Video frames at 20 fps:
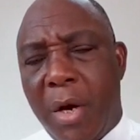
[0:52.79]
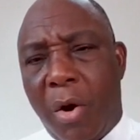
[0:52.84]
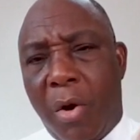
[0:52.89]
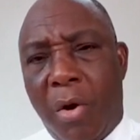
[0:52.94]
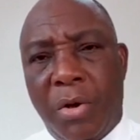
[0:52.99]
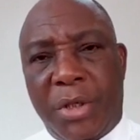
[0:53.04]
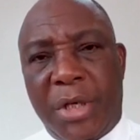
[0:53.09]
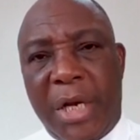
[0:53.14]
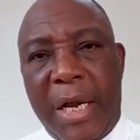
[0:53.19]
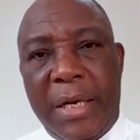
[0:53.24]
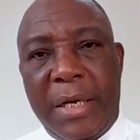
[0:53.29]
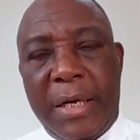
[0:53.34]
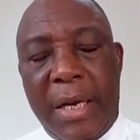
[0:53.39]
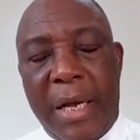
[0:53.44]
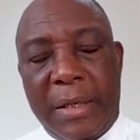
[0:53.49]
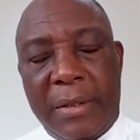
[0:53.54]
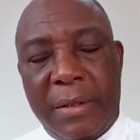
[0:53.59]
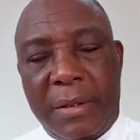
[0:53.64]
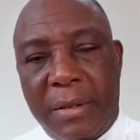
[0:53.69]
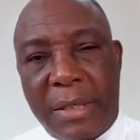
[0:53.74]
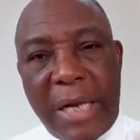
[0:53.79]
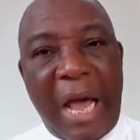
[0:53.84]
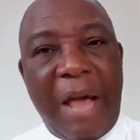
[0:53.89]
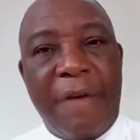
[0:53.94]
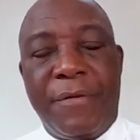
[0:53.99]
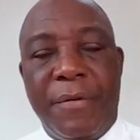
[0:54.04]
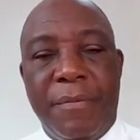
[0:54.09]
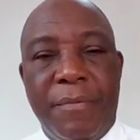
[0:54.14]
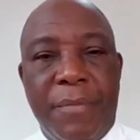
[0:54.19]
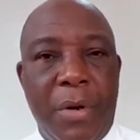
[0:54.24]
Osha Index,
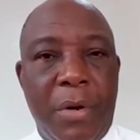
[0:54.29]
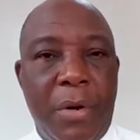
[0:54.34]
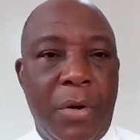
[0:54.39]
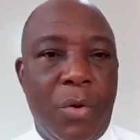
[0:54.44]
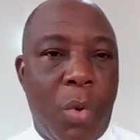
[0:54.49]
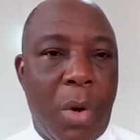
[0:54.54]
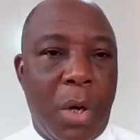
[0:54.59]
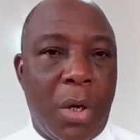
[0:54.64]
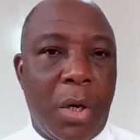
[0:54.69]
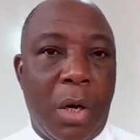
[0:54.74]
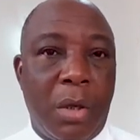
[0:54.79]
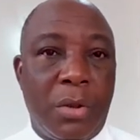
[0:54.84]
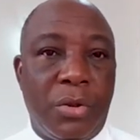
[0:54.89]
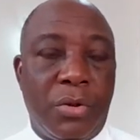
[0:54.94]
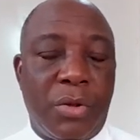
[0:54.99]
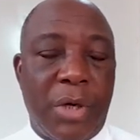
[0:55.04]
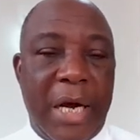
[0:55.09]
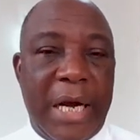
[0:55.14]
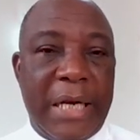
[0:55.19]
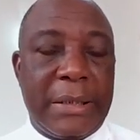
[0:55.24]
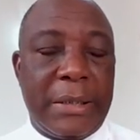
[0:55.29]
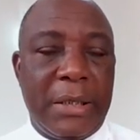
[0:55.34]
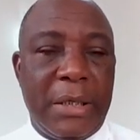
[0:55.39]
diving below the 100,